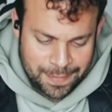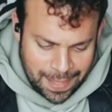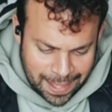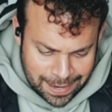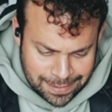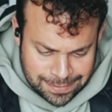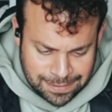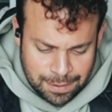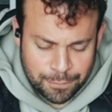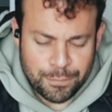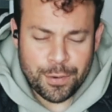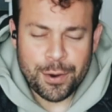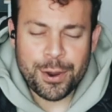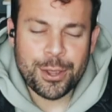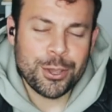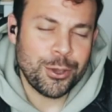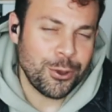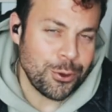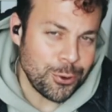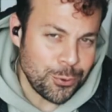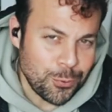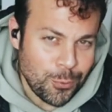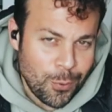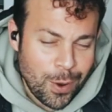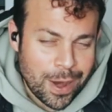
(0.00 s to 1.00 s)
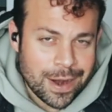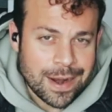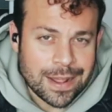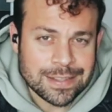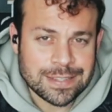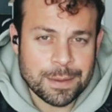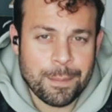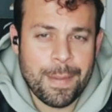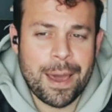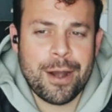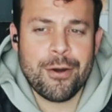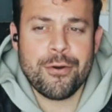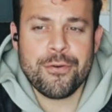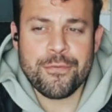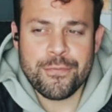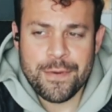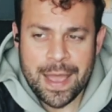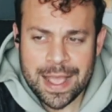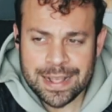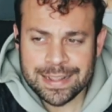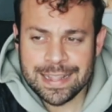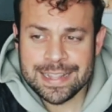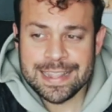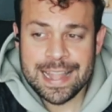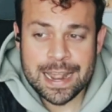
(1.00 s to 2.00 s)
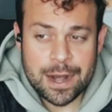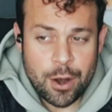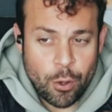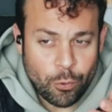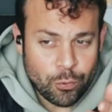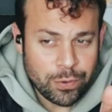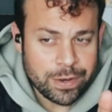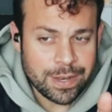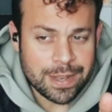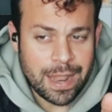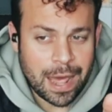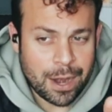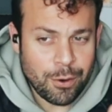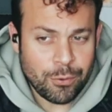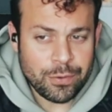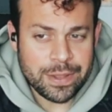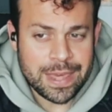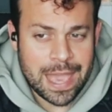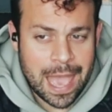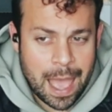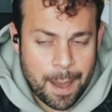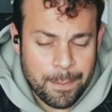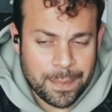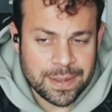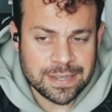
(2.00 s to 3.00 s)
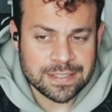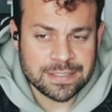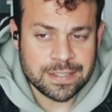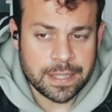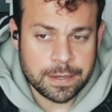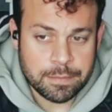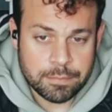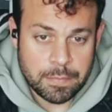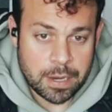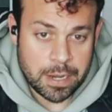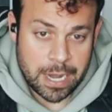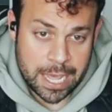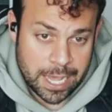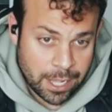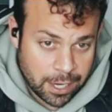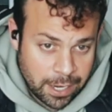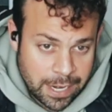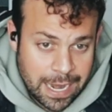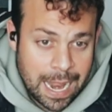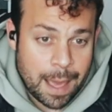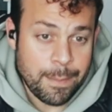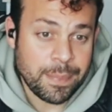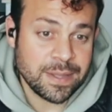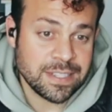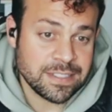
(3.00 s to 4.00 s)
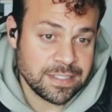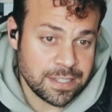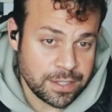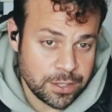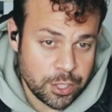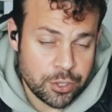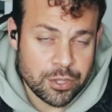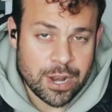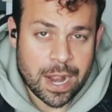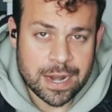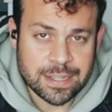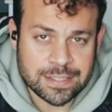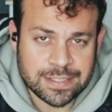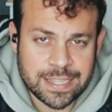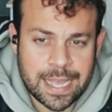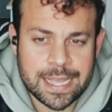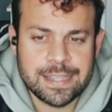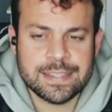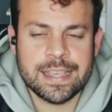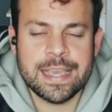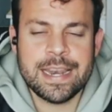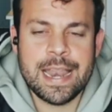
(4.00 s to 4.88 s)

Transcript: That is a very good one, as a matter of fact. And that not only happens in England, it happens in the United States.